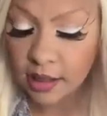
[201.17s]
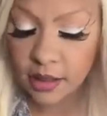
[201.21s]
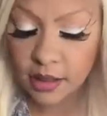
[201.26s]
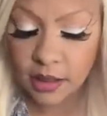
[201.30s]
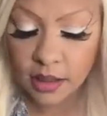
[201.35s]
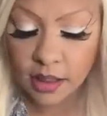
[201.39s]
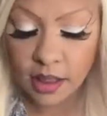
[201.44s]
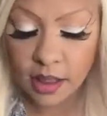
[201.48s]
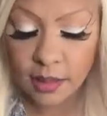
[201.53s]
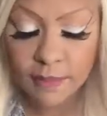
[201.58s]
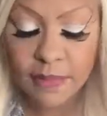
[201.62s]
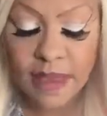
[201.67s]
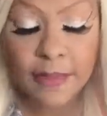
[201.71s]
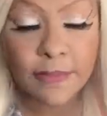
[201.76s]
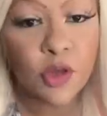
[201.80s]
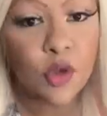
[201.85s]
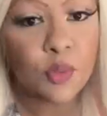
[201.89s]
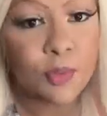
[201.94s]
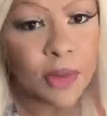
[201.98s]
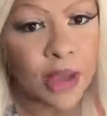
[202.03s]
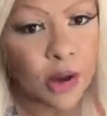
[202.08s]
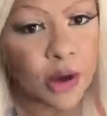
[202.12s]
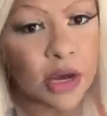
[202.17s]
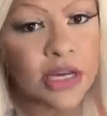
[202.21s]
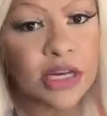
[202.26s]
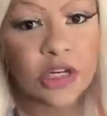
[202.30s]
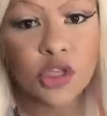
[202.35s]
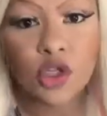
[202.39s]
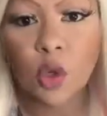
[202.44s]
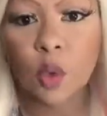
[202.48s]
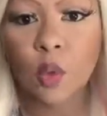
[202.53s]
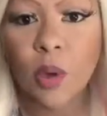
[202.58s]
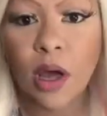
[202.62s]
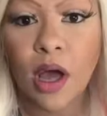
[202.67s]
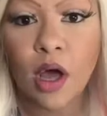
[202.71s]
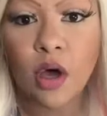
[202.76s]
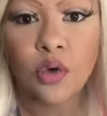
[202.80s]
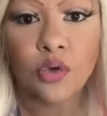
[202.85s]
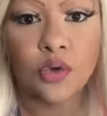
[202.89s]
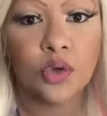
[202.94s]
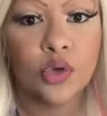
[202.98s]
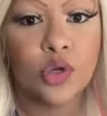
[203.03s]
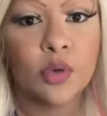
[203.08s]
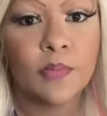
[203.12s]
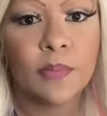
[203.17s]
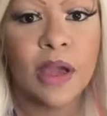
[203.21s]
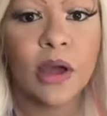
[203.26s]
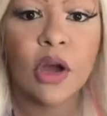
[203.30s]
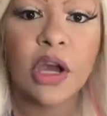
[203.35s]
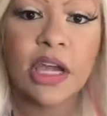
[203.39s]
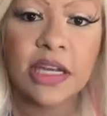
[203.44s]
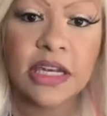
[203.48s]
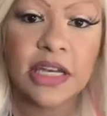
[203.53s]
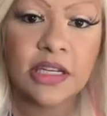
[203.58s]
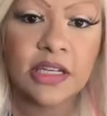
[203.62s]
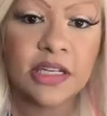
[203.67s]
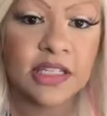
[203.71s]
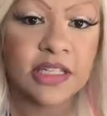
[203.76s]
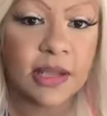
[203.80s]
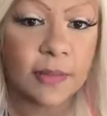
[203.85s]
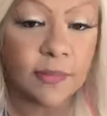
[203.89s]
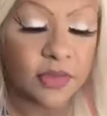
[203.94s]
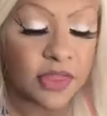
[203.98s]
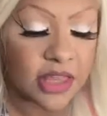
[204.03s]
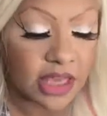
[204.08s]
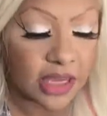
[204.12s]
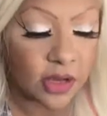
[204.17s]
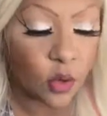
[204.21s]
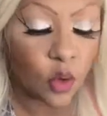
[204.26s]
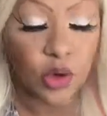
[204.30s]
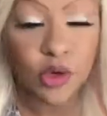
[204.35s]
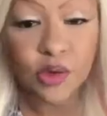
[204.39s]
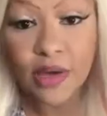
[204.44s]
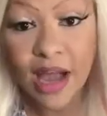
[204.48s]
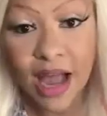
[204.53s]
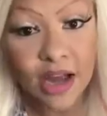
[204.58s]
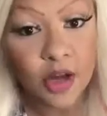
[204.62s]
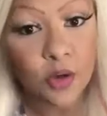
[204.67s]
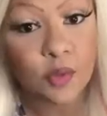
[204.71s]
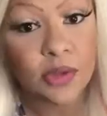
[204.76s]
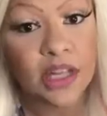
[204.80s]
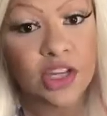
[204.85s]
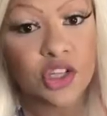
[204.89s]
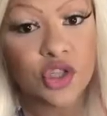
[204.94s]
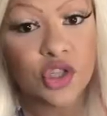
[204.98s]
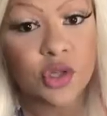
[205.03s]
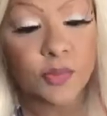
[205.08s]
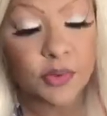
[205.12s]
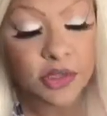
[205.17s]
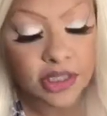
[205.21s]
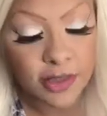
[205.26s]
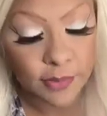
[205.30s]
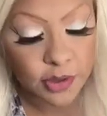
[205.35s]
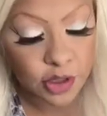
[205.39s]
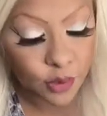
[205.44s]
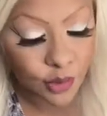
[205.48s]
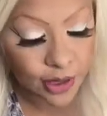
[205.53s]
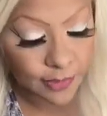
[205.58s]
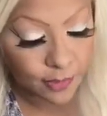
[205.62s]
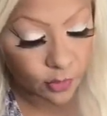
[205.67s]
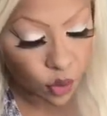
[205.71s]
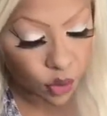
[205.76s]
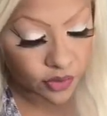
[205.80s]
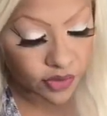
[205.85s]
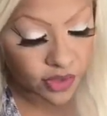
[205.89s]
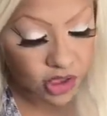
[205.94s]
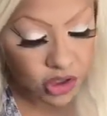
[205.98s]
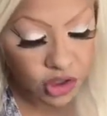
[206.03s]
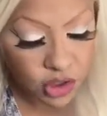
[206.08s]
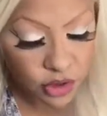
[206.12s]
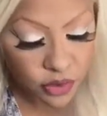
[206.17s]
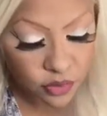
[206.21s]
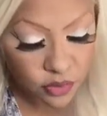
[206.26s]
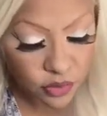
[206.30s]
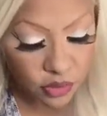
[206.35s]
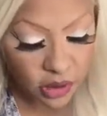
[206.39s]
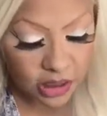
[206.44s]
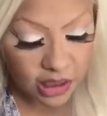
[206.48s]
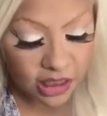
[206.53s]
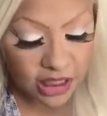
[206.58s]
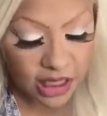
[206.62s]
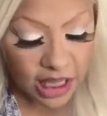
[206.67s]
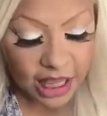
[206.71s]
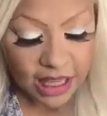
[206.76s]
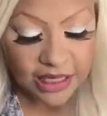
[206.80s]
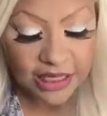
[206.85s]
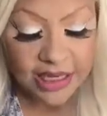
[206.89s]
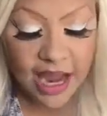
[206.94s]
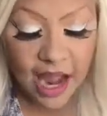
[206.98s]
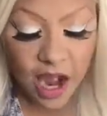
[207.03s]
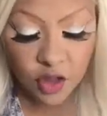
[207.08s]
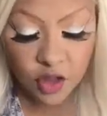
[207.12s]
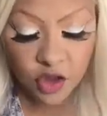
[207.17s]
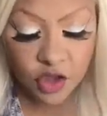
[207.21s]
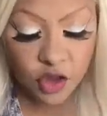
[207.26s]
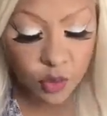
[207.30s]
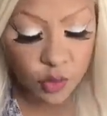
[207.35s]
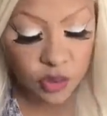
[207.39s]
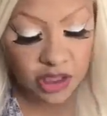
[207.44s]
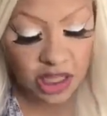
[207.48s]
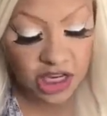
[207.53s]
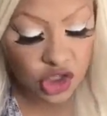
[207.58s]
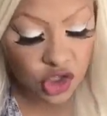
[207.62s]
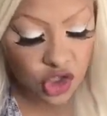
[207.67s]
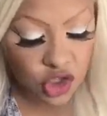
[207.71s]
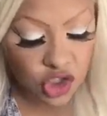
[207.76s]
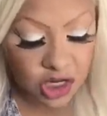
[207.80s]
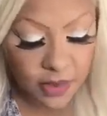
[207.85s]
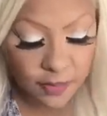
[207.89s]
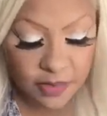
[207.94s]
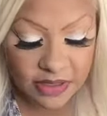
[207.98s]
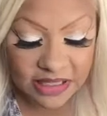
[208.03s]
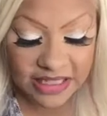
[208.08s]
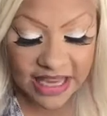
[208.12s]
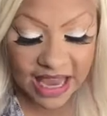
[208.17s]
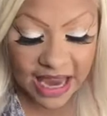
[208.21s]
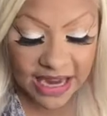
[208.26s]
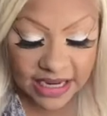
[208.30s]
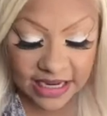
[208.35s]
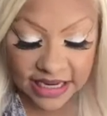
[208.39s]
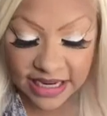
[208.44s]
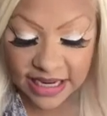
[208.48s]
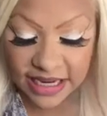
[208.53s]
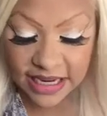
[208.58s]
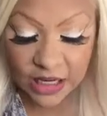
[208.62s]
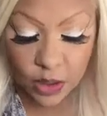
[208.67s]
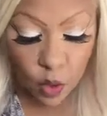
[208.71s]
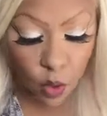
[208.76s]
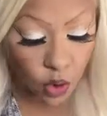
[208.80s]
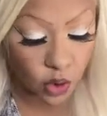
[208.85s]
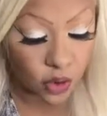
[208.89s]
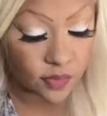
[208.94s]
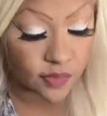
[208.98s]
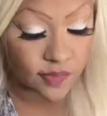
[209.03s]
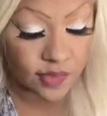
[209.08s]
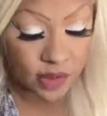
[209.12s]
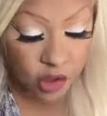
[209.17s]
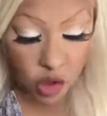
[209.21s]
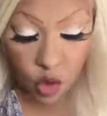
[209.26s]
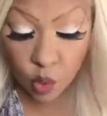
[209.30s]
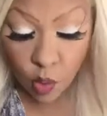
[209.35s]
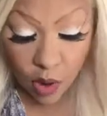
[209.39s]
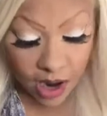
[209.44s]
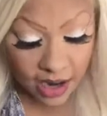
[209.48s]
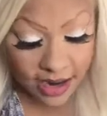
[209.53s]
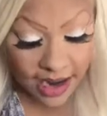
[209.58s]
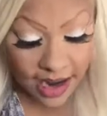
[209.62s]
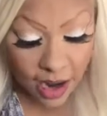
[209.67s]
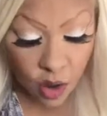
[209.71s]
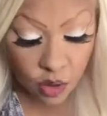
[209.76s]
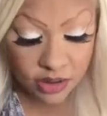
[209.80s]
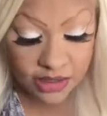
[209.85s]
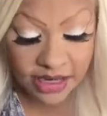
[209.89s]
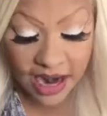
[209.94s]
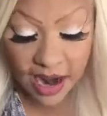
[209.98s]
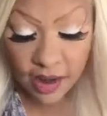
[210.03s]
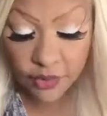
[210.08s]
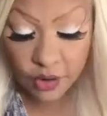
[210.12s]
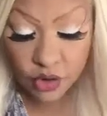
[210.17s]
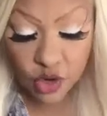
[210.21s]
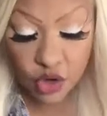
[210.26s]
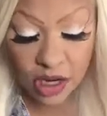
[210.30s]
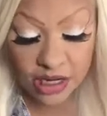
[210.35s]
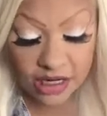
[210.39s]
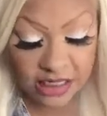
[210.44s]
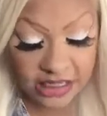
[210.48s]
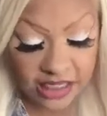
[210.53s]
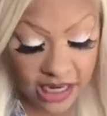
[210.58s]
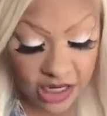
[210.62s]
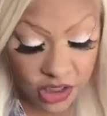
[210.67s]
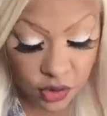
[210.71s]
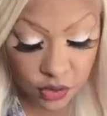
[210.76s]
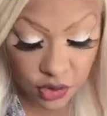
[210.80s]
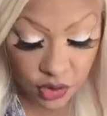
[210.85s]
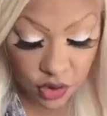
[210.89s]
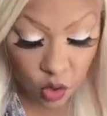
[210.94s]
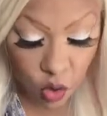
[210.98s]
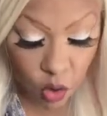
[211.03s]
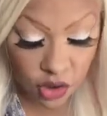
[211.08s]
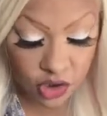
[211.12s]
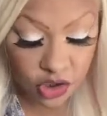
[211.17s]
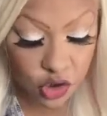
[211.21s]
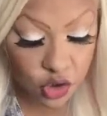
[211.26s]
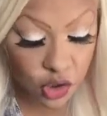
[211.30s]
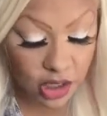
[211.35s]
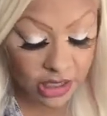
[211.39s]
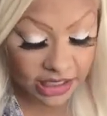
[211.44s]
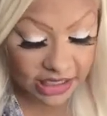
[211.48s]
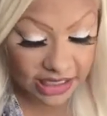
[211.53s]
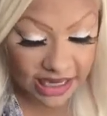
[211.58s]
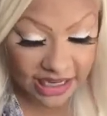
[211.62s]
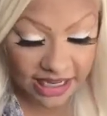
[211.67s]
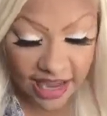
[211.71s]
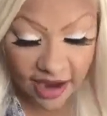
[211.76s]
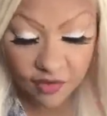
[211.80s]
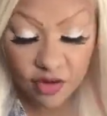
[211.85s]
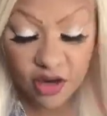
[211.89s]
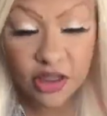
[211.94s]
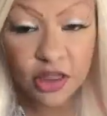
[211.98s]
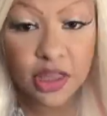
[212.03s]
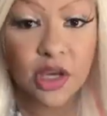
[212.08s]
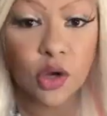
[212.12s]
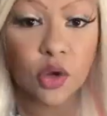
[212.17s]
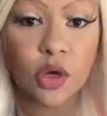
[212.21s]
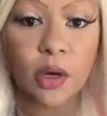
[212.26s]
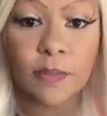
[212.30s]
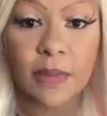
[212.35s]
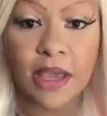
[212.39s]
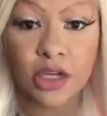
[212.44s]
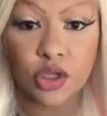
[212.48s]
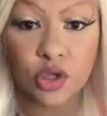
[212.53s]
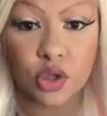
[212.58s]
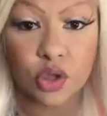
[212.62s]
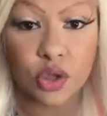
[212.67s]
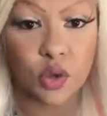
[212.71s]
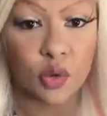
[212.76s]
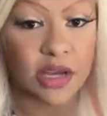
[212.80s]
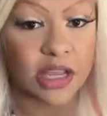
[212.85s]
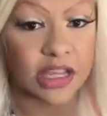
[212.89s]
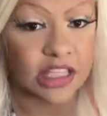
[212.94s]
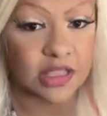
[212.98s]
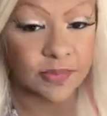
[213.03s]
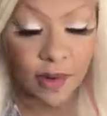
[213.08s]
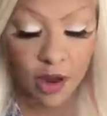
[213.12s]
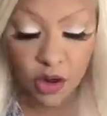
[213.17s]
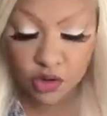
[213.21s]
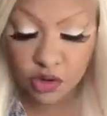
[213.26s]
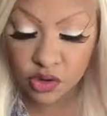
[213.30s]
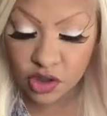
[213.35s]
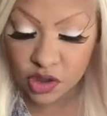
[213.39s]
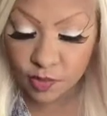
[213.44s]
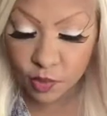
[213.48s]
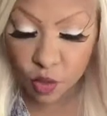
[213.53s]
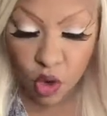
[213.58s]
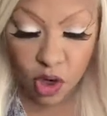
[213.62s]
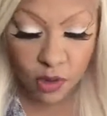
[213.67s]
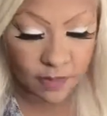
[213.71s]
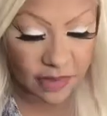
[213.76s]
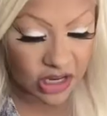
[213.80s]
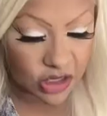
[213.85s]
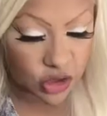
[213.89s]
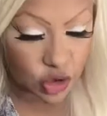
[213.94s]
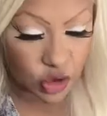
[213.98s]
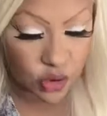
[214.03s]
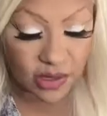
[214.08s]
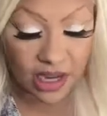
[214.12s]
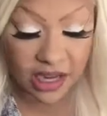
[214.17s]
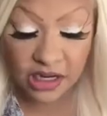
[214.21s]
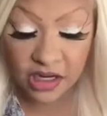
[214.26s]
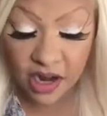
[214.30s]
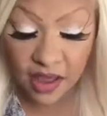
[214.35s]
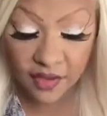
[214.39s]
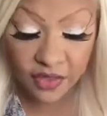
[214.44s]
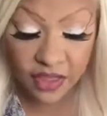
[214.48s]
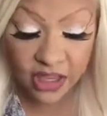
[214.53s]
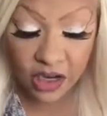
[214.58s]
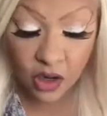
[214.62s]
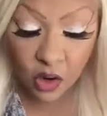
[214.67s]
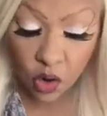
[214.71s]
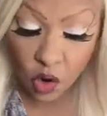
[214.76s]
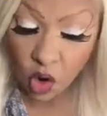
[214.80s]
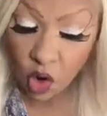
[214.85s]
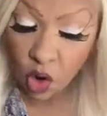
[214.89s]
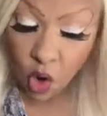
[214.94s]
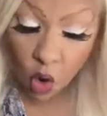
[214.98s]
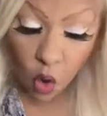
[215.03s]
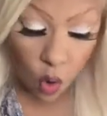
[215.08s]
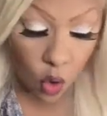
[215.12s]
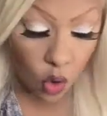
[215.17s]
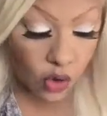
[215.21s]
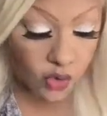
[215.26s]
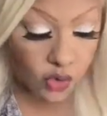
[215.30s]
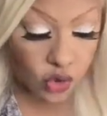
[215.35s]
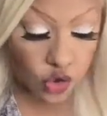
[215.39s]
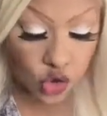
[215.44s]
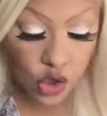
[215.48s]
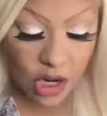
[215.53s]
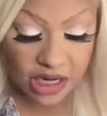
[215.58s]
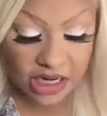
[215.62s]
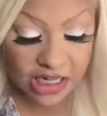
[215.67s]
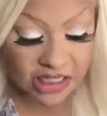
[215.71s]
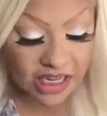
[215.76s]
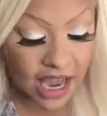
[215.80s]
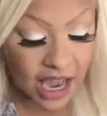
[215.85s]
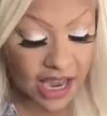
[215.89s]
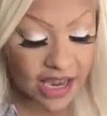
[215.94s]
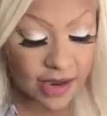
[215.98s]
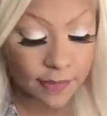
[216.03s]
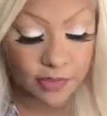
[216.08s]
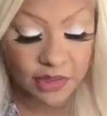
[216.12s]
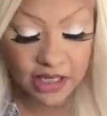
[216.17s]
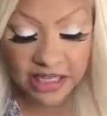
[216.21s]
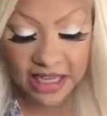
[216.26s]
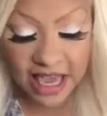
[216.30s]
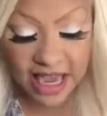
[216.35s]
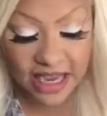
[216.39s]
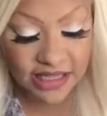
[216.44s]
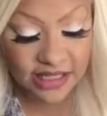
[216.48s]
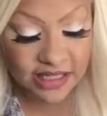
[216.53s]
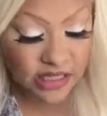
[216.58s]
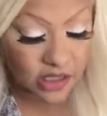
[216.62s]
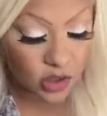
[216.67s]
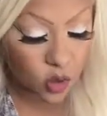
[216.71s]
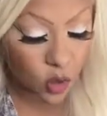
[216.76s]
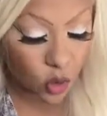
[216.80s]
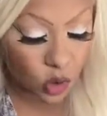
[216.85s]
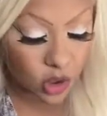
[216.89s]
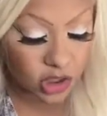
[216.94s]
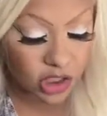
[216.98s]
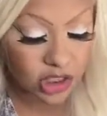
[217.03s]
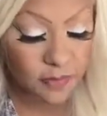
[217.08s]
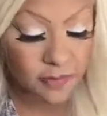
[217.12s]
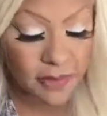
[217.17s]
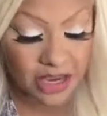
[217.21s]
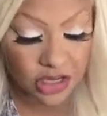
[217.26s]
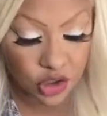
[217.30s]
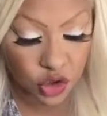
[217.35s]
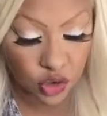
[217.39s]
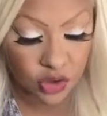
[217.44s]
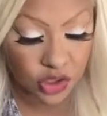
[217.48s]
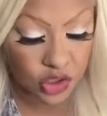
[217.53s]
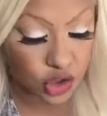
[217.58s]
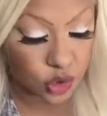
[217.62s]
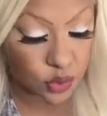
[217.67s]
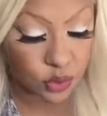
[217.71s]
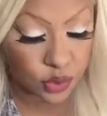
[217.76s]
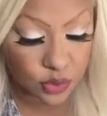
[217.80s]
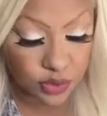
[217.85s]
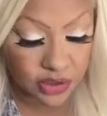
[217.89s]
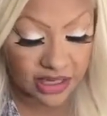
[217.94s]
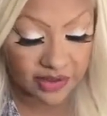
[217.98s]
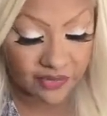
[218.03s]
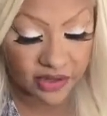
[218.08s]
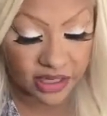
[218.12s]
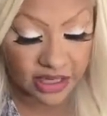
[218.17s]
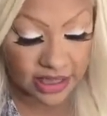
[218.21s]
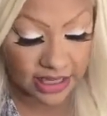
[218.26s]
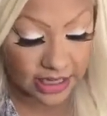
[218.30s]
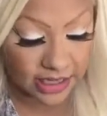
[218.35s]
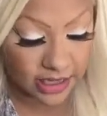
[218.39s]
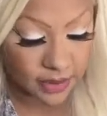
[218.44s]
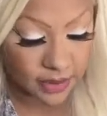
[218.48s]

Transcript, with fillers: Maybe you married into wealth or you married into something or you got in a relationship with somebody who had more than you. Now that the relationship is ending or you want out, now they're trying to take you to court to try to take everything or to make sure you don't get spousal support, make sure you get nothing, or they're trying to tie up the case in court to make sure that you lose everything.